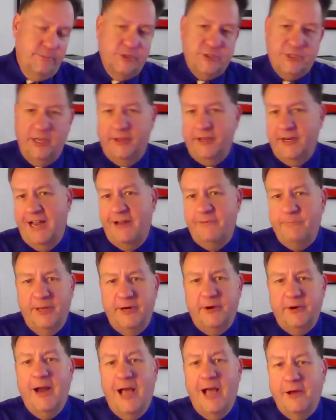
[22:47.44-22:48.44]
Michelle and I have
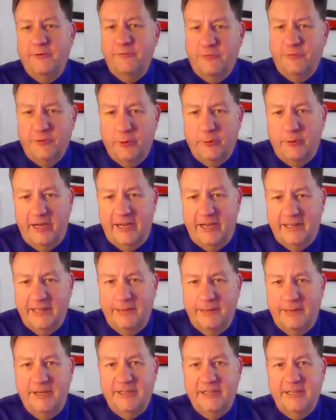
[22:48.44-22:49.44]
been around for a
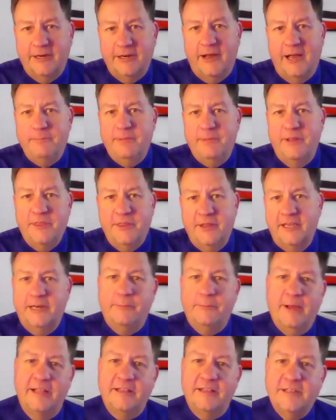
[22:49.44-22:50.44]
while. I mean, I've been
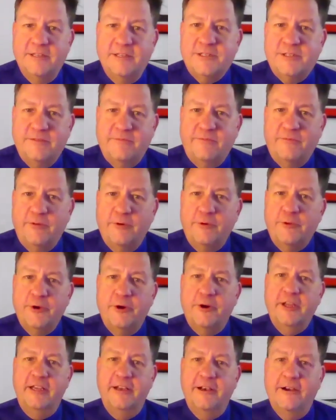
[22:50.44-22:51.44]
thinking about this for
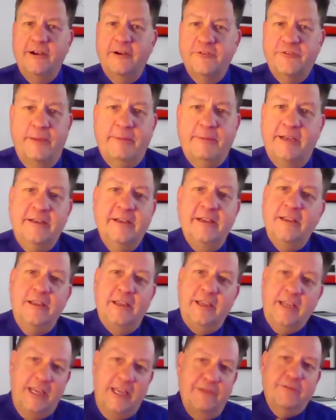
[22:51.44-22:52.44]
30 years. I mean,
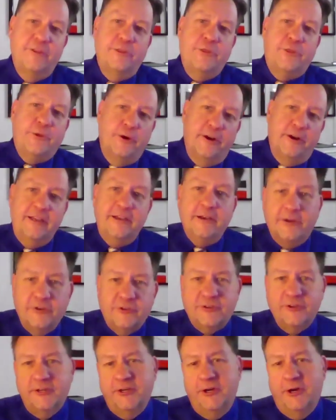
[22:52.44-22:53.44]
even 30
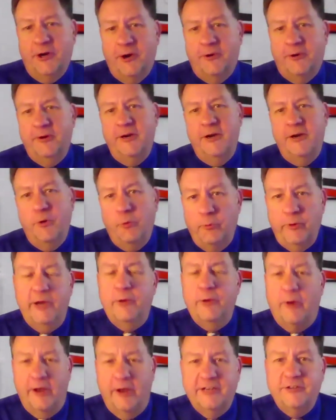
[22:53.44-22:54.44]
years ago,
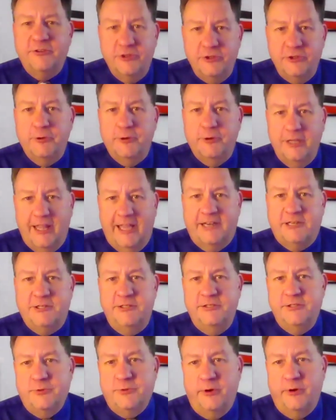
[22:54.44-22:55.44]
we wanted to do
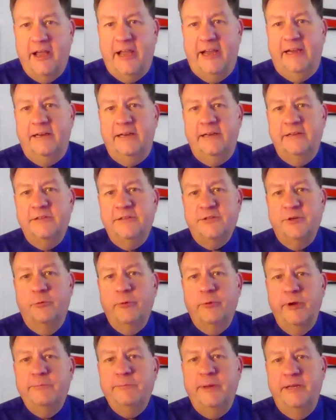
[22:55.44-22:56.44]
elections right. And so
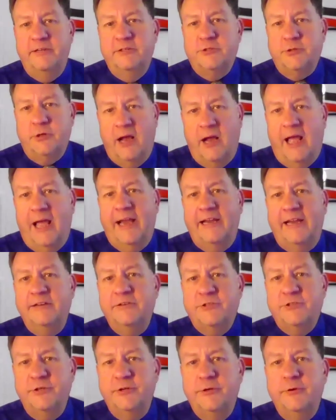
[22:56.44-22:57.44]
we've been
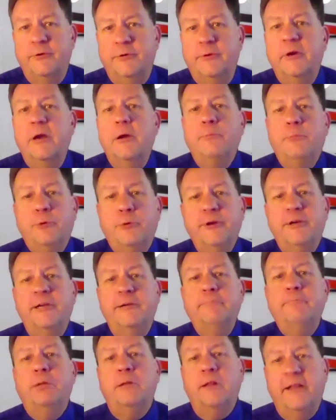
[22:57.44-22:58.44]
trying to put
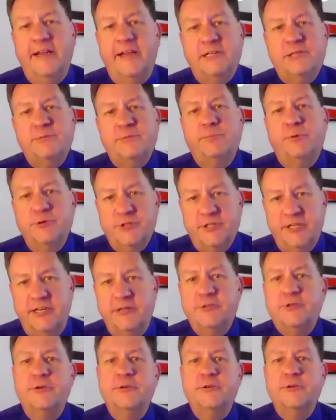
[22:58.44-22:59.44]
in place
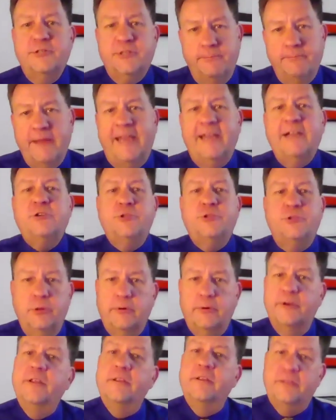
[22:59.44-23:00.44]
procedures to make
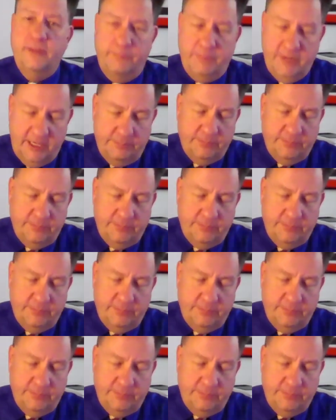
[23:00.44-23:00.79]
sure that the